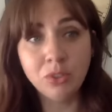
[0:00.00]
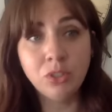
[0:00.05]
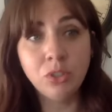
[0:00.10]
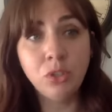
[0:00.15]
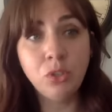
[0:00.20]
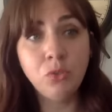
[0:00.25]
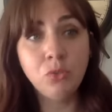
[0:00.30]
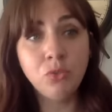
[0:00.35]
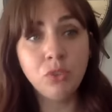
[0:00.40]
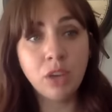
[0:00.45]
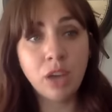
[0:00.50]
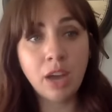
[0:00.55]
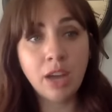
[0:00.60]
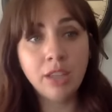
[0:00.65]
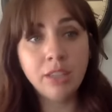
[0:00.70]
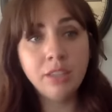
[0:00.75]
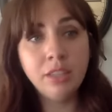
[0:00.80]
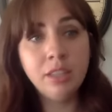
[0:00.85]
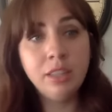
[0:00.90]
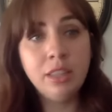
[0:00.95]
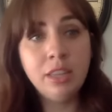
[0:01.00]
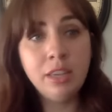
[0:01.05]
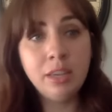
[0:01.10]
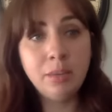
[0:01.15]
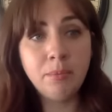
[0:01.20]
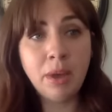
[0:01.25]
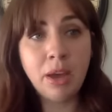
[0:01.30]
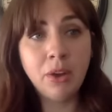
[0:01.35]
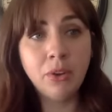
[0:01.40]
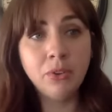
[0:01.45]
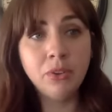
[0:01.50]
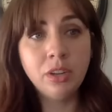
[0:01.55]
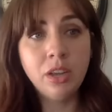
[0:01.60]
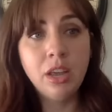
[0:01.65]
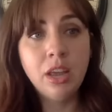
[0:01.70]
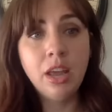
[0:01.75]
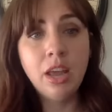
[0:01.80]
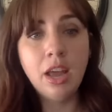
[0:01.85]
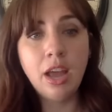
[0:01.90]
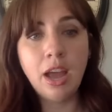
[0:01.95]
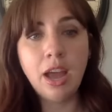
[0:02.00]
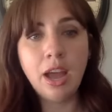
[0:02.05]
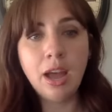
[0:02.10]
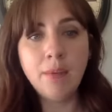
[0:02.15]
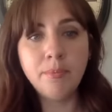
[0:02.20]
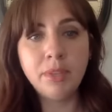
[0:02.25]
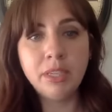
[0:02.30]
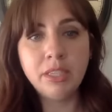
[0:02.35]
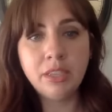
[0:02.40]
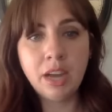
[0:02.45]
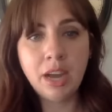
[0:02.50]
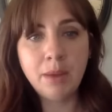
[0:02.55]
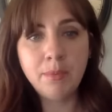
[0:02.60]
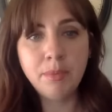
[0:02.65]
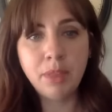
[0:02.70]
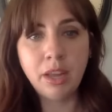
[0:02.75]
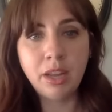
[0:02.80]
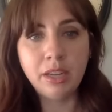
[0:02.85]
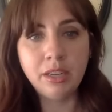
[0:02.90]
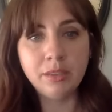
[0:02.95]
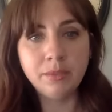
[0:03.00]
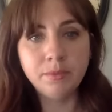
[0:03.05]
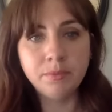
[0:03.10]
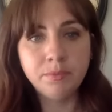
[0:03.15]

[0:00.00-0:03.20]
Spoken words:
So you've got to think about the timeline.